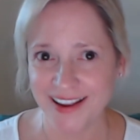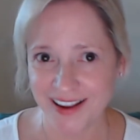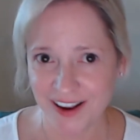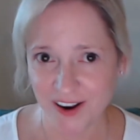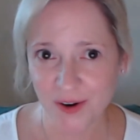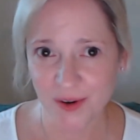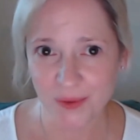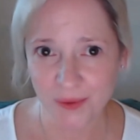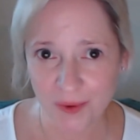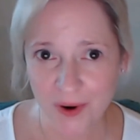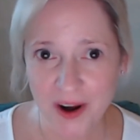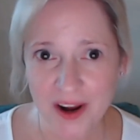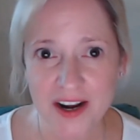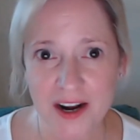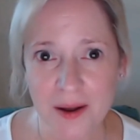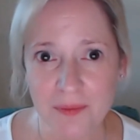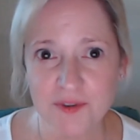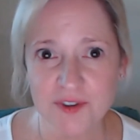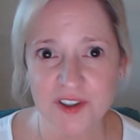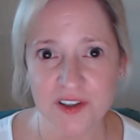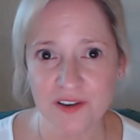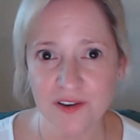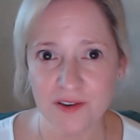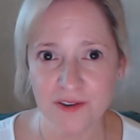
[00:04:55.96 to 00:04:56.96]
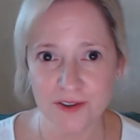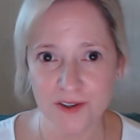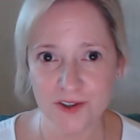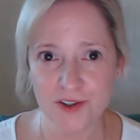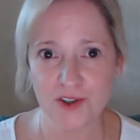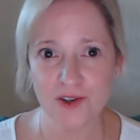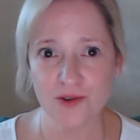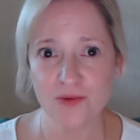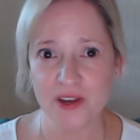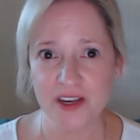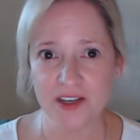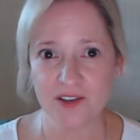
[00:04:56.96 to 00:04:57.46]
right up to those
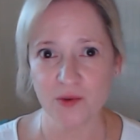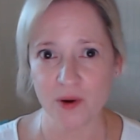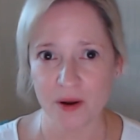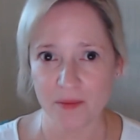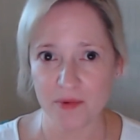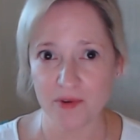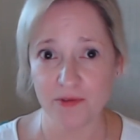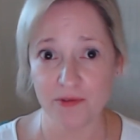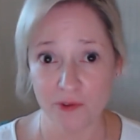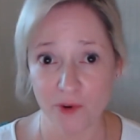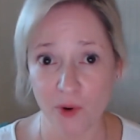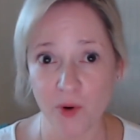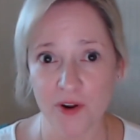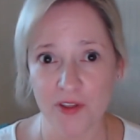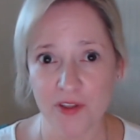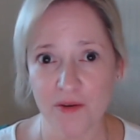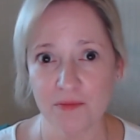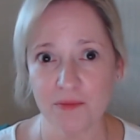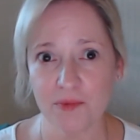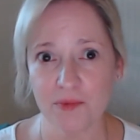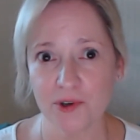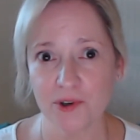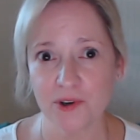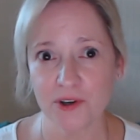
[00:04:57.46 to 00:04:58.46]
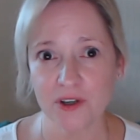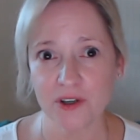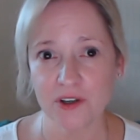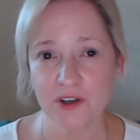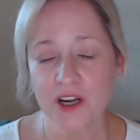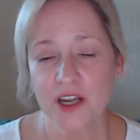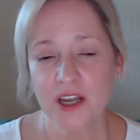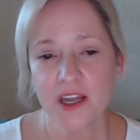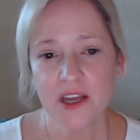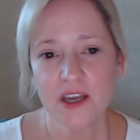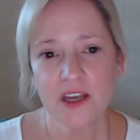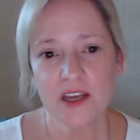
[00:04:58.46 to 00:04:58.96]
2 weeks, right before the murder.
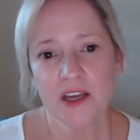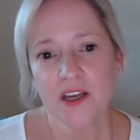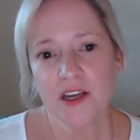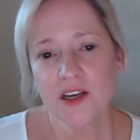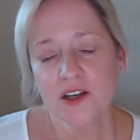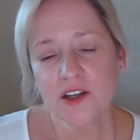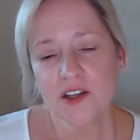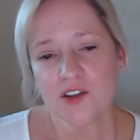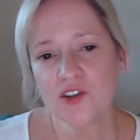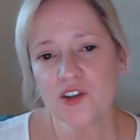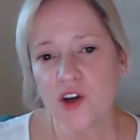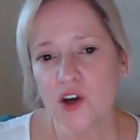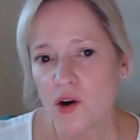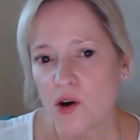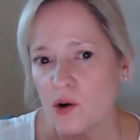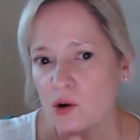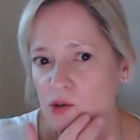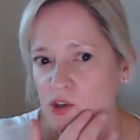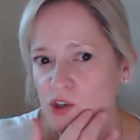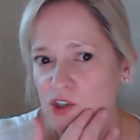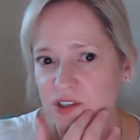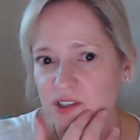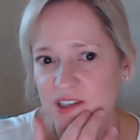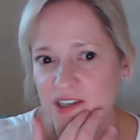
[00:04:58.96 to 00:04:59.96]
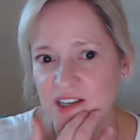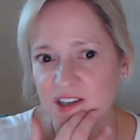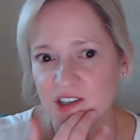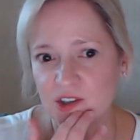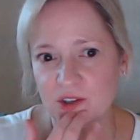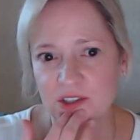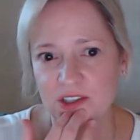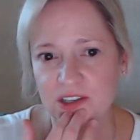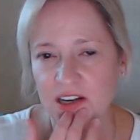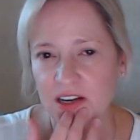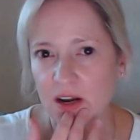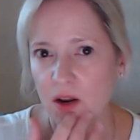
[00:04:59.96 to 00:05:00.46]
So just
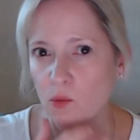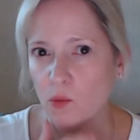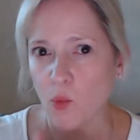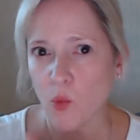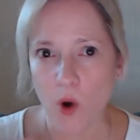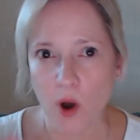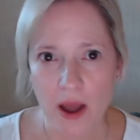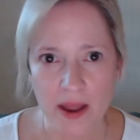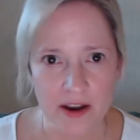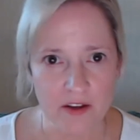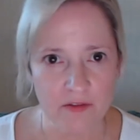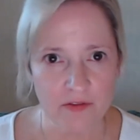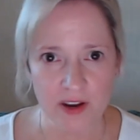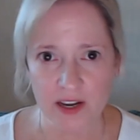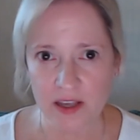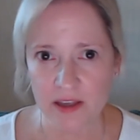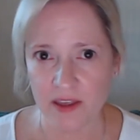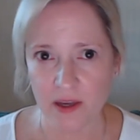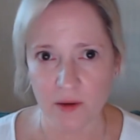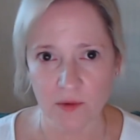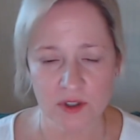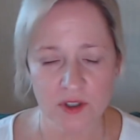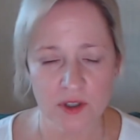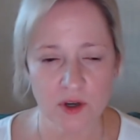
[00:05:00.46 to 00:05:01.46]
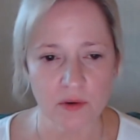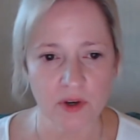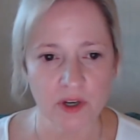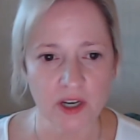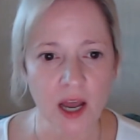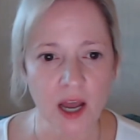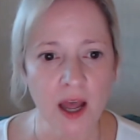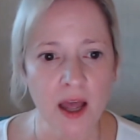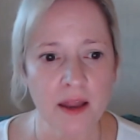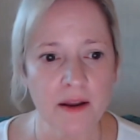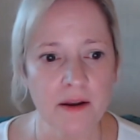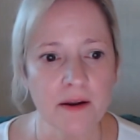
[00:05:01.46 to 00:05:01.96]
interesting on what, if anything, was going
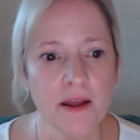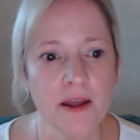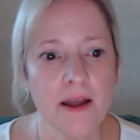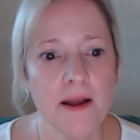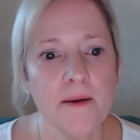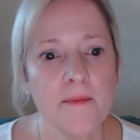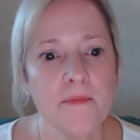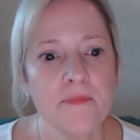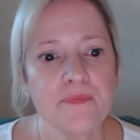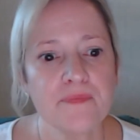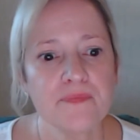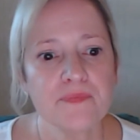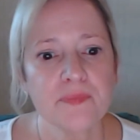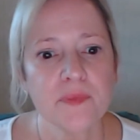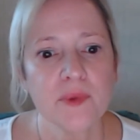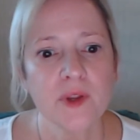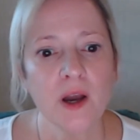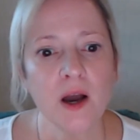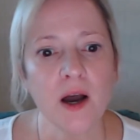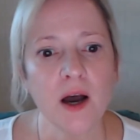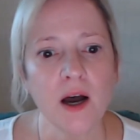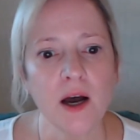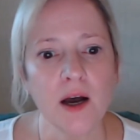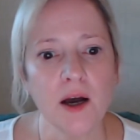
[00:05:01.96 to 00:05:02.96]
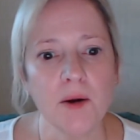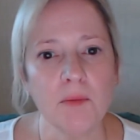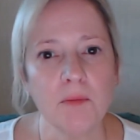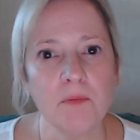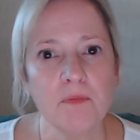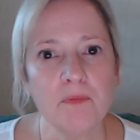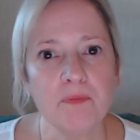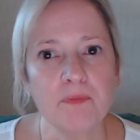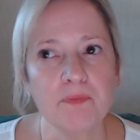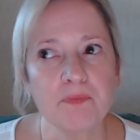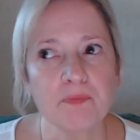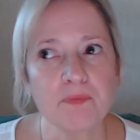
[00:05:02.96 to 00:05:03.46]
on.
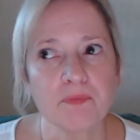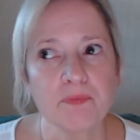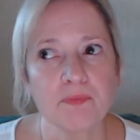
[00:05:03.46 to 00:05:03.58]
Um,